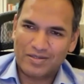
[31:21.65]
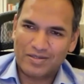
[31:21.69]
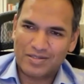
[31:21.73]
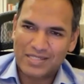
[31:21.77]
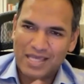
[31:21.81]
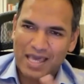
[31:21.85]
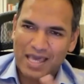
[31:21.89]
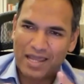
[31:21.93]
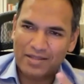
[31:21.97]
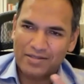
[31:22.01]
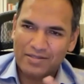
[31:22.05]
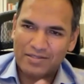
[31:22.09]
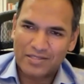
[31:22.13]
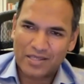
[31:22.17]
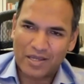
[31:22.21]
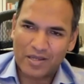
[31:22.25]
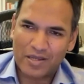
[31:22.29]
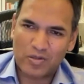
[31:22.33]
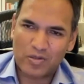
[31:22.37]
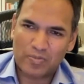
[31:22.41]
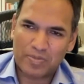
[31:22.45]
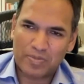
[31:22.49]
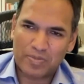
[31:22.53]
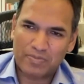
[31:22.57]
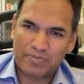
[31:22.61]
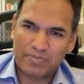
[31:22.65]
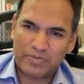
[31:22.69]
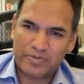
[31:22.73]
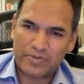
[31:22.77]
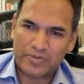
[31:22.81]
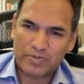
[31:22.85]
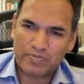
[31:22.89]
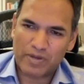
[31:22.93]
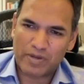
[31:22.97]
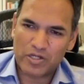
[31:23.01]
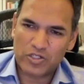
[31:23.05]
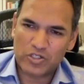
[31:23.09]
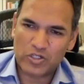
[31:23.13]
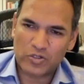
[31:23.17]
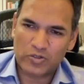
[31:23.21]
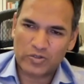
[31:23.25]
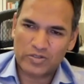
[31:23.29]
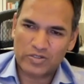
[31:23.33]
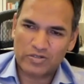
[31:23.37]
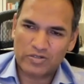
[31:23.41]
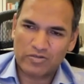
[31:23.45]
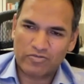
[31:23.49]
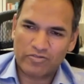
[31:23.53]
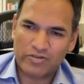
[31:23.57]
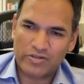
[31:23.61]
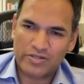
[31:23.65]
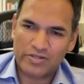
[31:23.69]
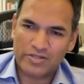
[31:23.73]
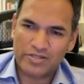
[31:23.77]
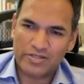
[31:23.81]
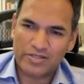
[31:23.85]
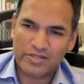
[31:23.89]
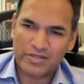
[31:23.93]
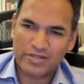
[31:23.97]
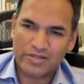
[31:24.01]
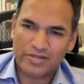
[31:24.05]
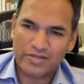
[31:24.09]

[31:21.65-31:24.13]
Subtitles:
talent side, your people special or different.